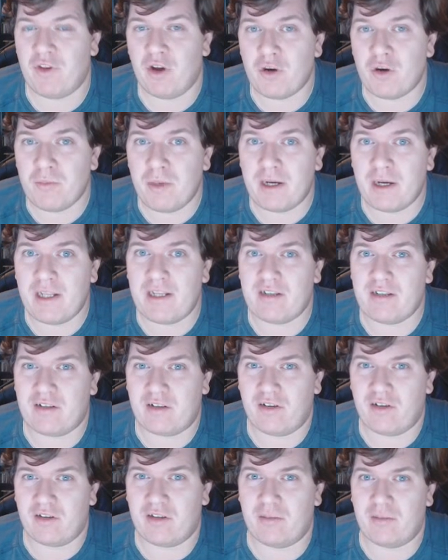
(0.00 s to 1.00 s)
Nobody is
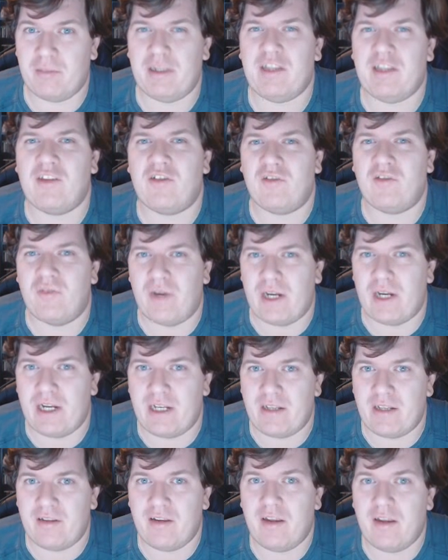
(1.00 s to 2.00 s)
going to be
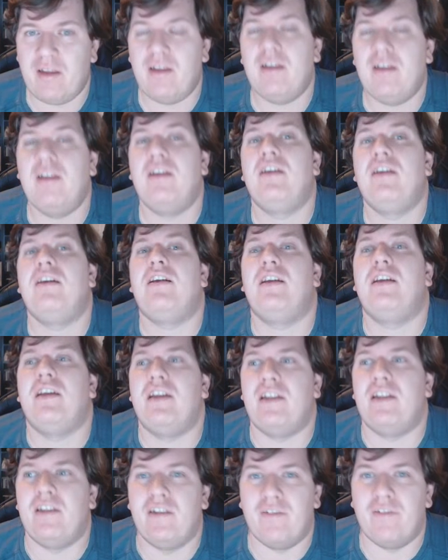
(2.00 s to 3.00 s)
trained
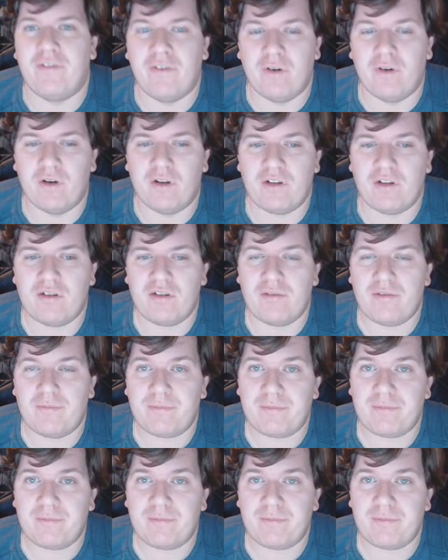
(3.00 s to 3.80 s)
in the Force.